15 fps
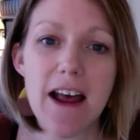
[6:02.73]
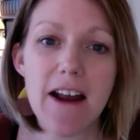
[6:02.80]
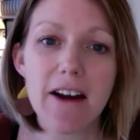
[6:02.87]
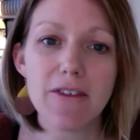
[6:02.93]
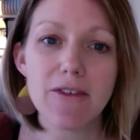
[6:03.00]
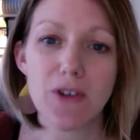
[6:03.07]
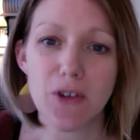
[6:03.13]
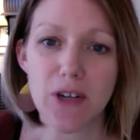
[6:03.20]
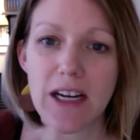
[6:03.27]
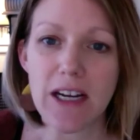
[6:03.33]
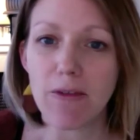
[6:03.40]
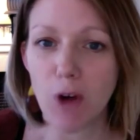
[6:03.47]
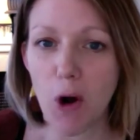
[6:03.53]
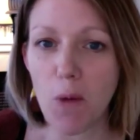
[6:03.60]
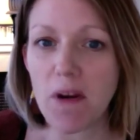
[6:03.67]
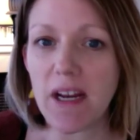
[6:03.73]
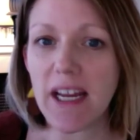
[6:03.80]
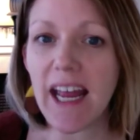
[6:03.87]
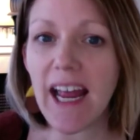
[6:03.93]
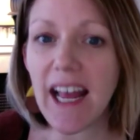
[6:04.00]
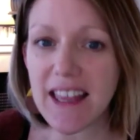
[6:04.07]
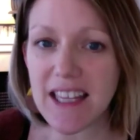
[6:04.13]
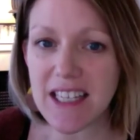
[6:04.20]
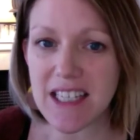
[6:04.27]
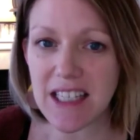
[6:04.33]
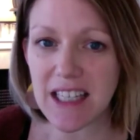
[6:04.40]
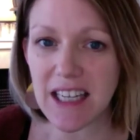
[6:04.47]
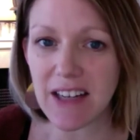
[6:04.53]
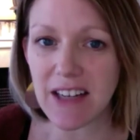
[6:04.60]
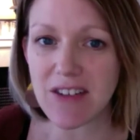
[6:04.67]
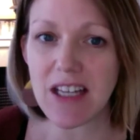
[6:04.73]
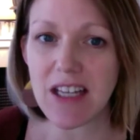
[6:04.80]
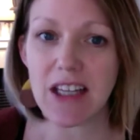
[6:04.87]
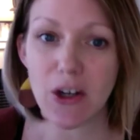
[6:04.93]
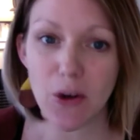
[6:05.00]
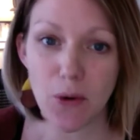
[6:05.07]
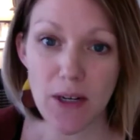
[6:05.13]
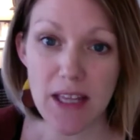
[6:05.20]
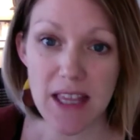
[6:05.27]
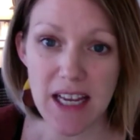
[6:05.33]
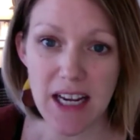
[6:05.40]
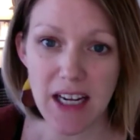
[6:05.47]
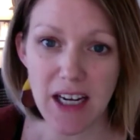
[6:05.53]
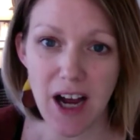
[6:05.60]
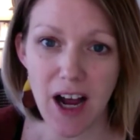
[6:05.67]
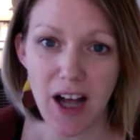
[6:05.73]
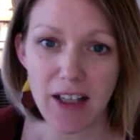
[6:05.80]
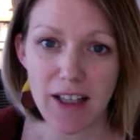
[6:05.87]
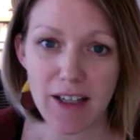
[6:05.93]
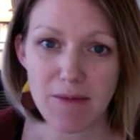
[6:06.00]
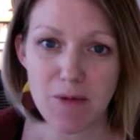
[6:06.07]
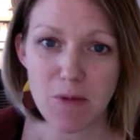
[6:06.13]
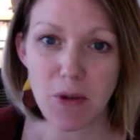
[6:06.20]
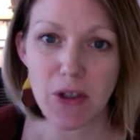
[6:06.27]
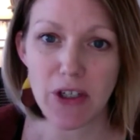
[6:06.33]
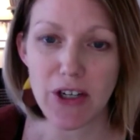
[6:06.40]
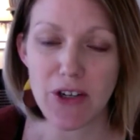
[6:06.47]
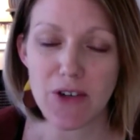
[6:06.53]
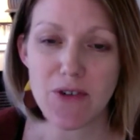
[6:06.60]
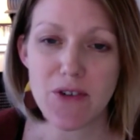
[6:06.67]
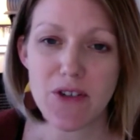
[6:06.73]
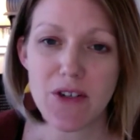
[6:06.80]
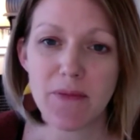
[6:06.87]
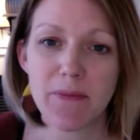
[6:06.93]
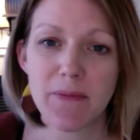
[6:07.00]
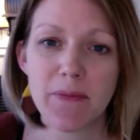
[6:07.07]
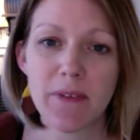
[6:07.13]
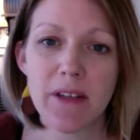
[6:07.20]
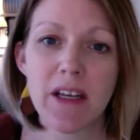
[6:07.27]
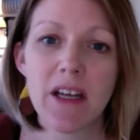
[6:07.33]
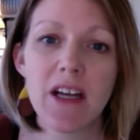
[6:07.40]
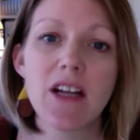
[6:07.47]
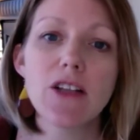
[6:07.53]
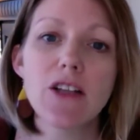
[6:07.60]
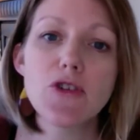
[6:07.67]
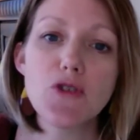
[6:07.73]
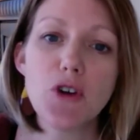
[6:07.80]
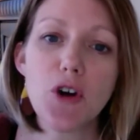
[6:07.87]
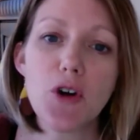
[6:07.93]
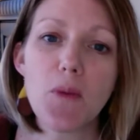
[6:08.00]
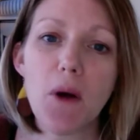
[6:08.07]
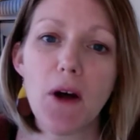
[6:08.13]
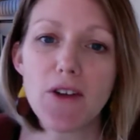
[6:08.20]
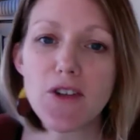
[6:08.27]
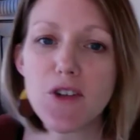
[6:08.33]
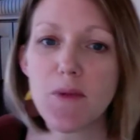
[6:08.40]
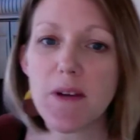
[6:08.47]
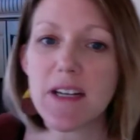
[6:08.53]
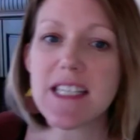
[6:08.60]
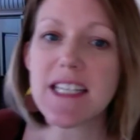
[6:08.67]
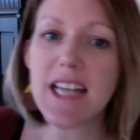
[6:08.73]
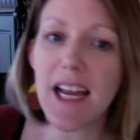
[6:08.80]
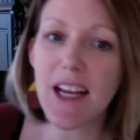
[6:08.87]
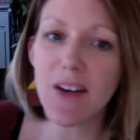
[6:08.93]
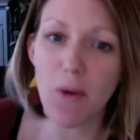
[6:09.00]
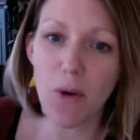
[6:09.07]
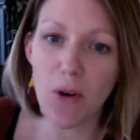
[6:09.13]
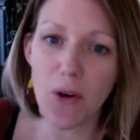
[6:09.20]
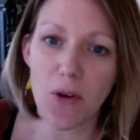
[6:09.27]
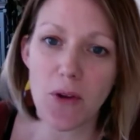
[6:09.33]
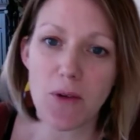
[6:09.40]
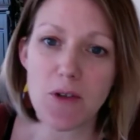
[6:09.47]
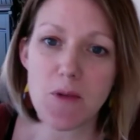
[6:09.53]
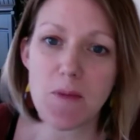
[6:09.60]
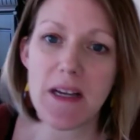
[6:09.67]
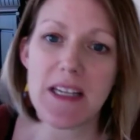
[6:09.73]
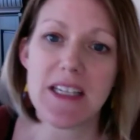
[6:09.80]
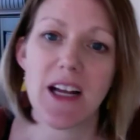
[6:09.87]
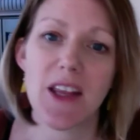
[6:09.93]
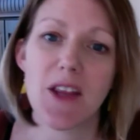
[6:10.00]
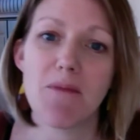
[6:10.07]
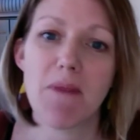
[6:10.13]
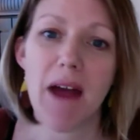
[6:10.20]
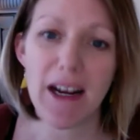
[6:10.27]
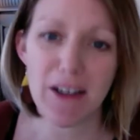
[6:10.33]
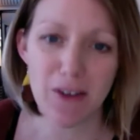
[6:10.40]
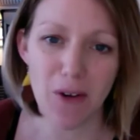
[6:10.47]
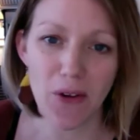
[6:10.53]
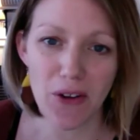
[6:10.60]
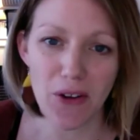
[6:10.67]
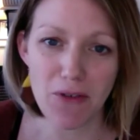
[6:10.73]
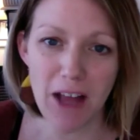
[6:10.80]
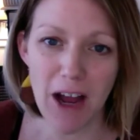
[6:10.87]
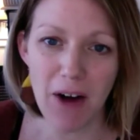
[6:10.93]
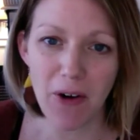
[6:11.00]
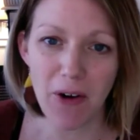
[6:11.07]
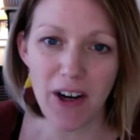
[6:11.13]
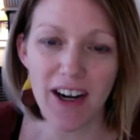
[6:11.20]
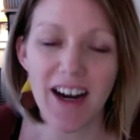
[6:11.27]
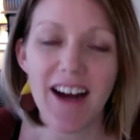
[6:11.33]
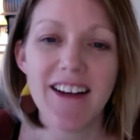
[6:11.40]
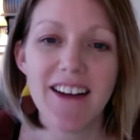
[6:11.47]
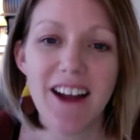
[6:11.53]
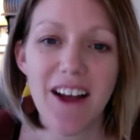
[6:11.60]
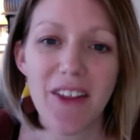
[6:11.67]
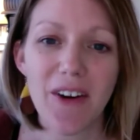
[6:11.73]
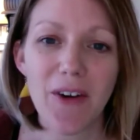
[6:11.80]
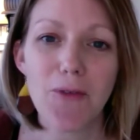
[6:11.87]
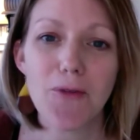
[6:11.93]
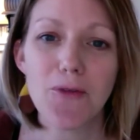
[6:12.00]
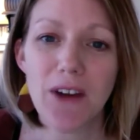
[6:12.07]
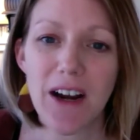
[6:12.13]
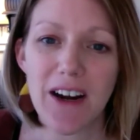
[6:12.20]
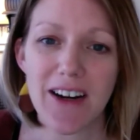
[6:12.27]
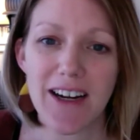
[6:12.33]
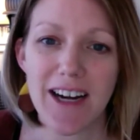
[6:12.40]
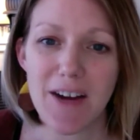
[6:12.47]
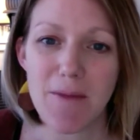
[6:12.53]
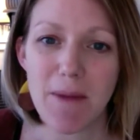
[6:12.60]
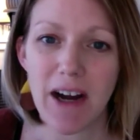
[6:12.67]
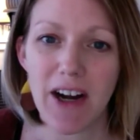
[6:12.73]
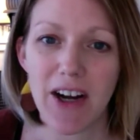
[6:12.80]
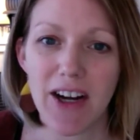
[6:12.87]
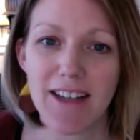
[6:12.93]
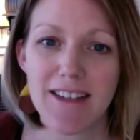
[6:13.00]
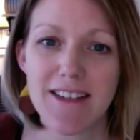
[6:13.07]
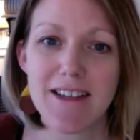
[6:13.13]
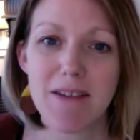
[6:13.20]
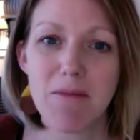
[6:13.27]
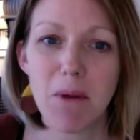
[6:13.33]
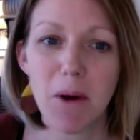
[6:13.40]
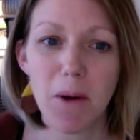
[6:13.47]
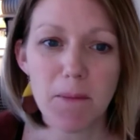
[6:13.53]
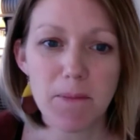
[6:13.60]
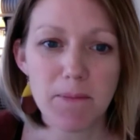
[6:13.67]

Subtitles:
of Greek and Roman acanthus leaves like the Corinthian columns were used. Latrobe also made a second order that was based on the magnolia flower, another very American symbol.